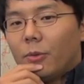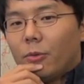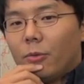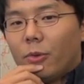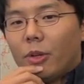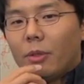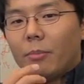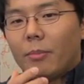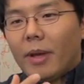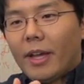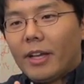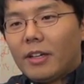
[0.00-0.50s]

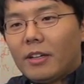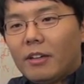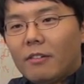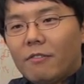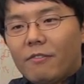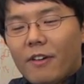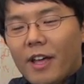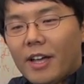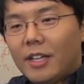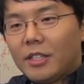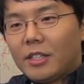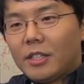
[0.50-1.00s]
will make
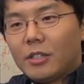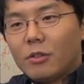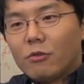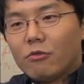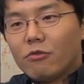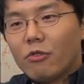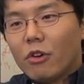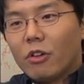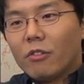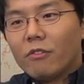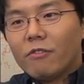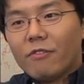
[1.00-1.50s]
fans
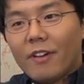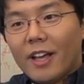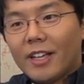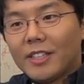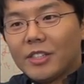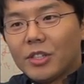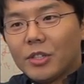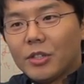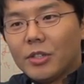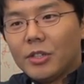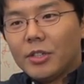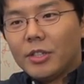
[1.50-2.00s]
run
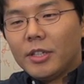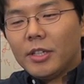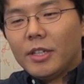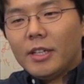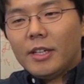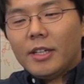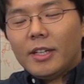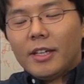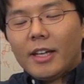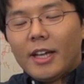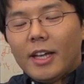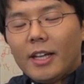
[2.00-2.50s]
faster,
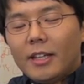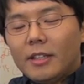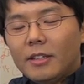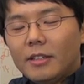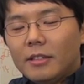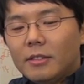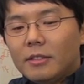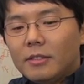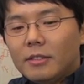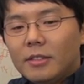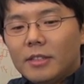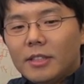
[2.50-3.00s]

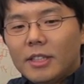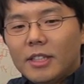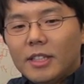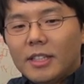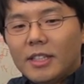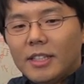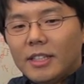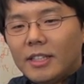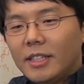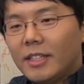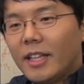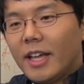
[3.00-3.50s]
and
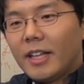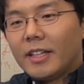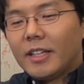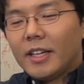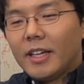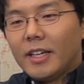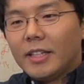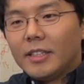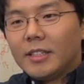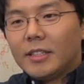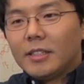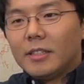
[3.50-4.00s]
in that
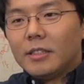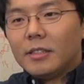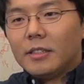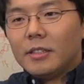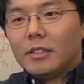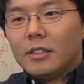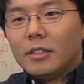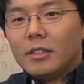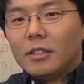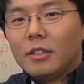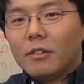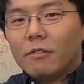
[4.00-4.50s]
case
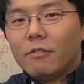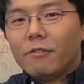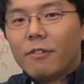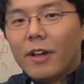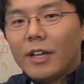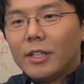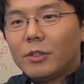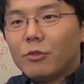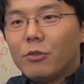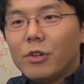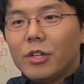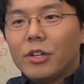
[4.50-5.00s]
the
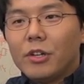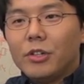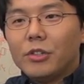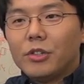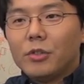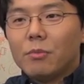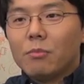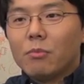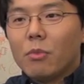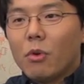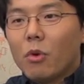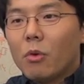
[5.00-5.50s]
fans will
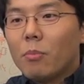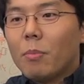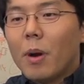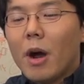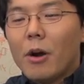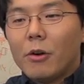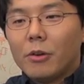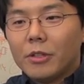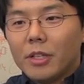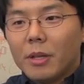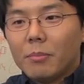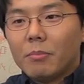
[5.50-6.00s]
consume more
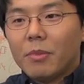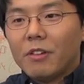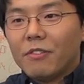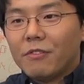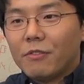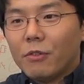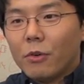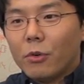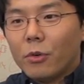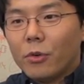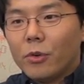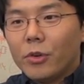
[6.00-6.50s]
power than
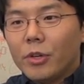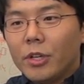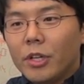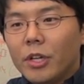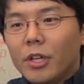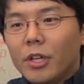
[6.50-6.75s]
before,